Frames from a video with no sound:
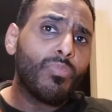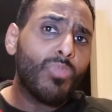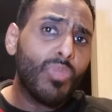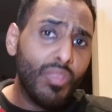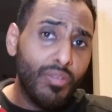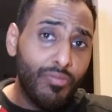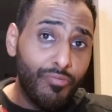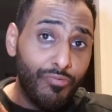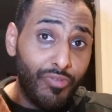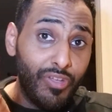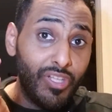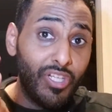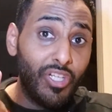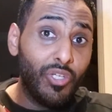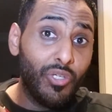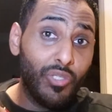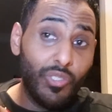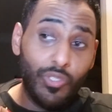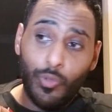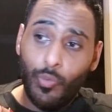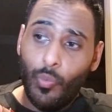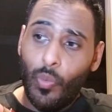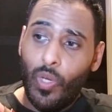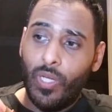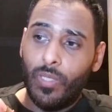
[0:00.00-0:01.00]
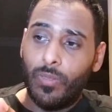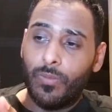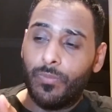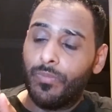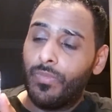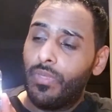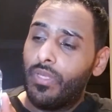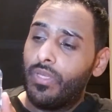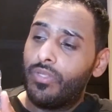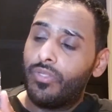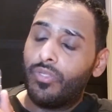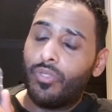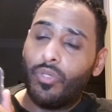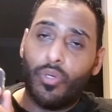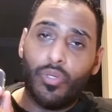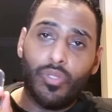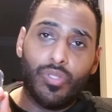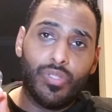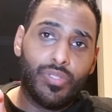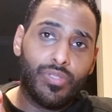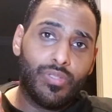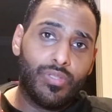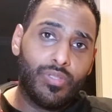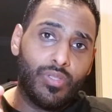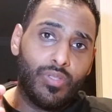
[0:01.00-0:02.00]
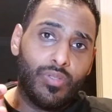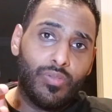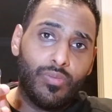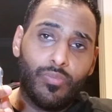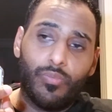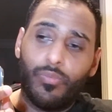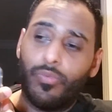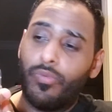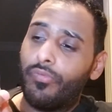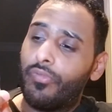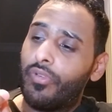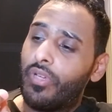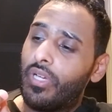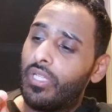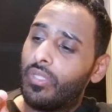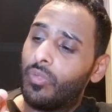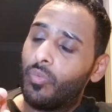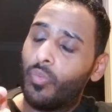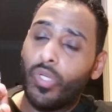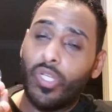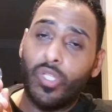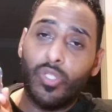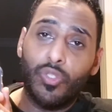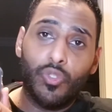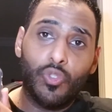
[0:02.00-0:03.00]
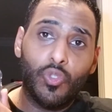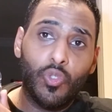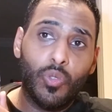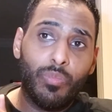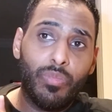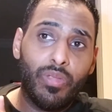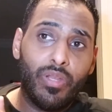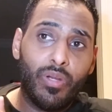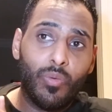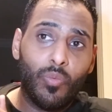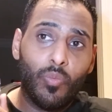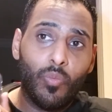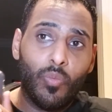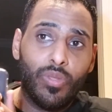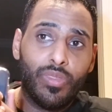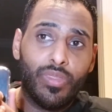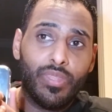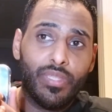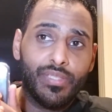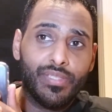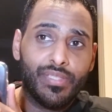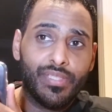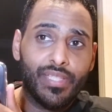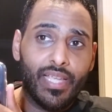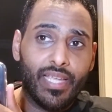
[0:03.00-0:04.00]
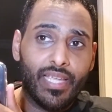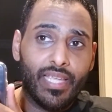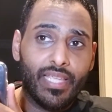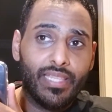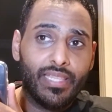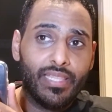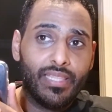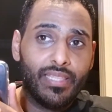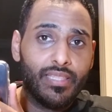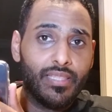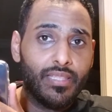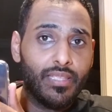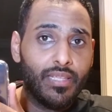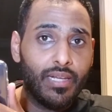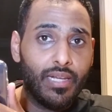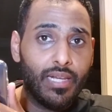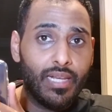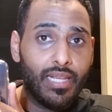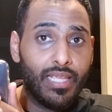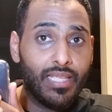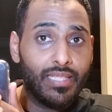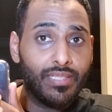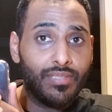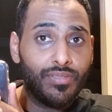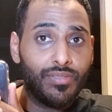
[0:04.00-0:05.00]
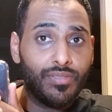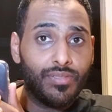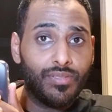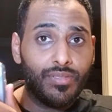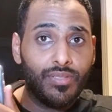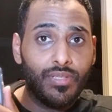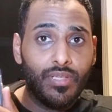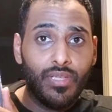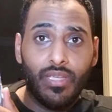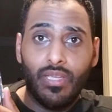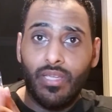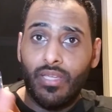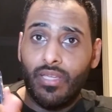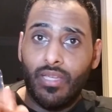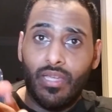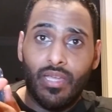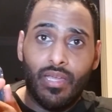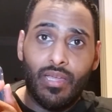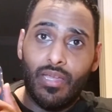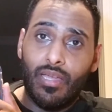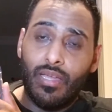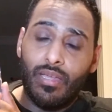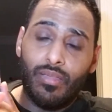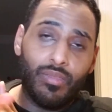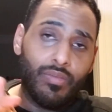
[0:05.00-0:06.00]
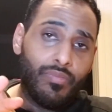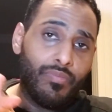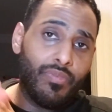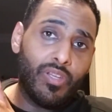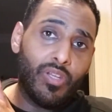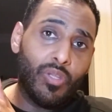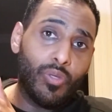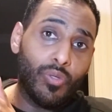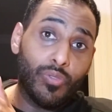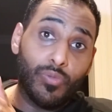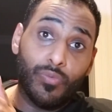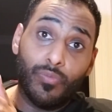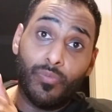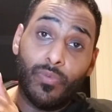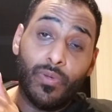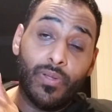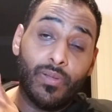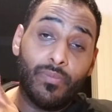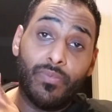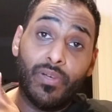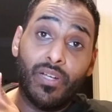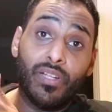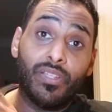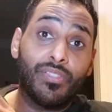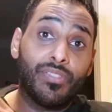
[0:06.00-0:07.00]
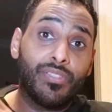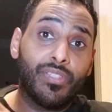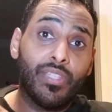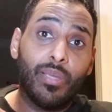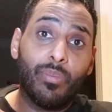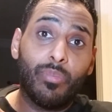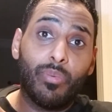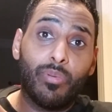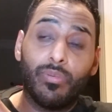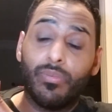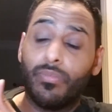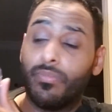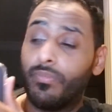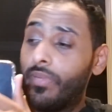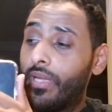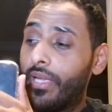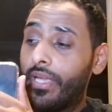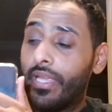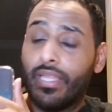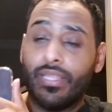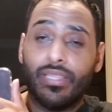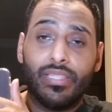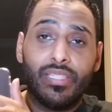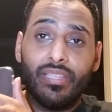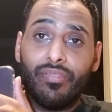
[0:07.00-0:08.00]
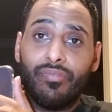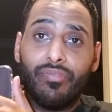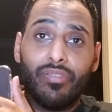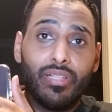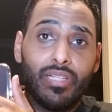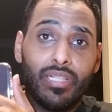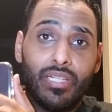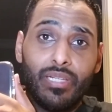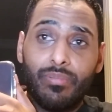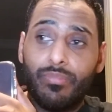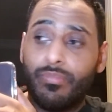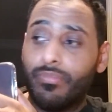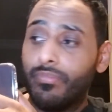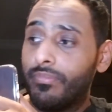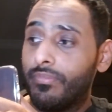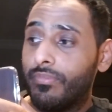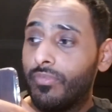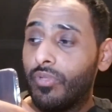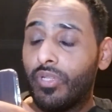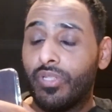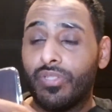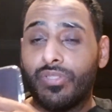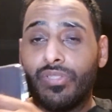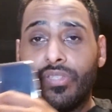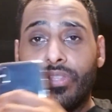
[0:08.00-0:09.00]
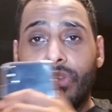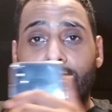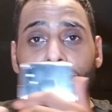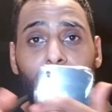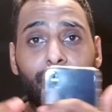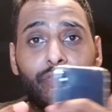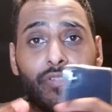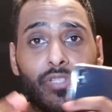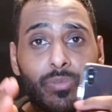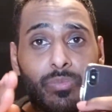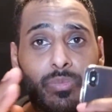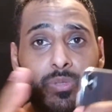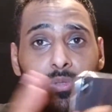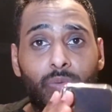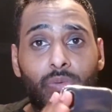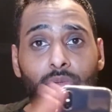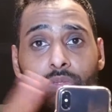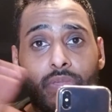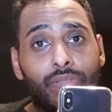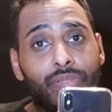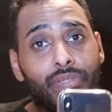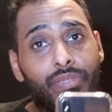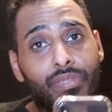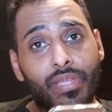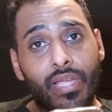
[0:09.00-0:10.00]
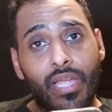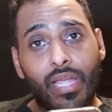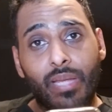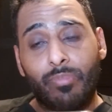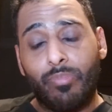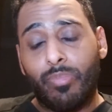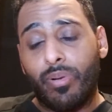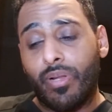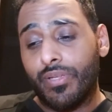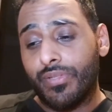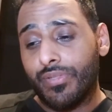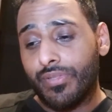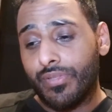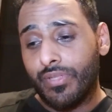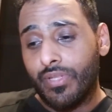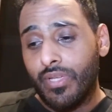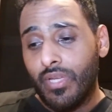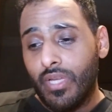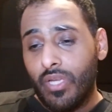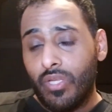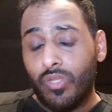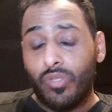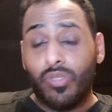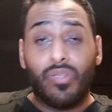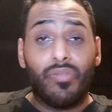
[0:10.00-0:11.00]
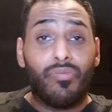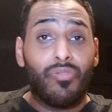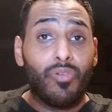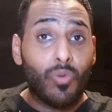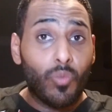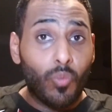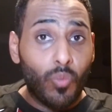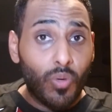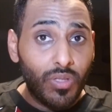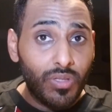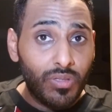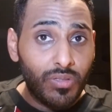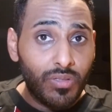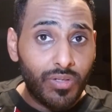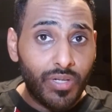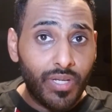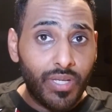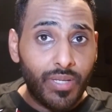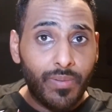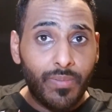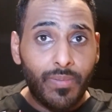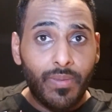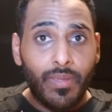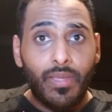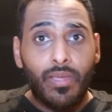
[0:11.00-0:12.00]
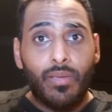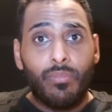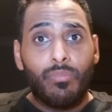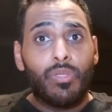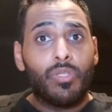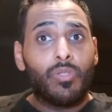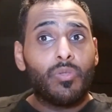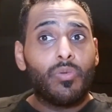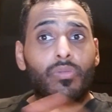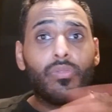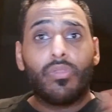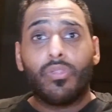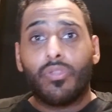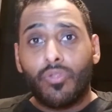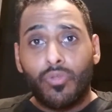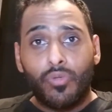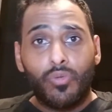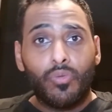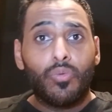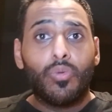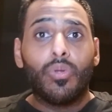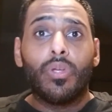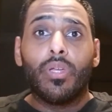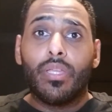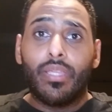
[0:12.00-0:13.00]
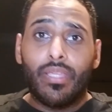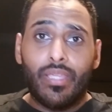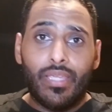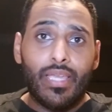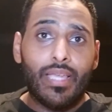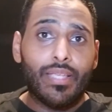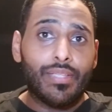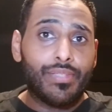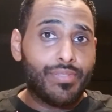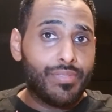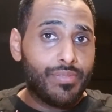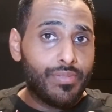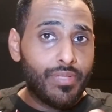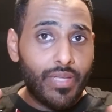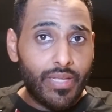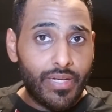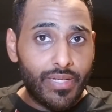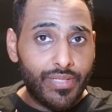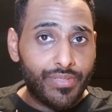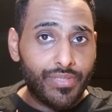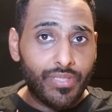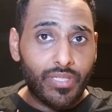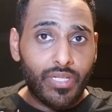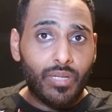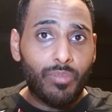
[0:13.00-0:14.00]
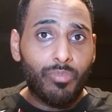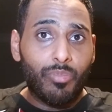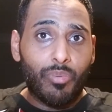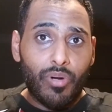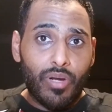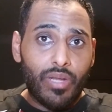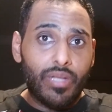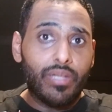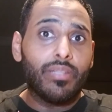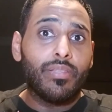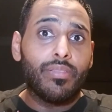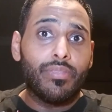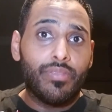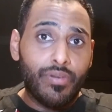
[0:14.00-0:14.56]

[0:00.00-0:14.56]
Video as well, so you've got, when you zoom in with the second lens, the video is very stable. Again, definitely you can see the difference between this and the 8 Plus. So if you're wondering between the two, yes, it is an upgrade.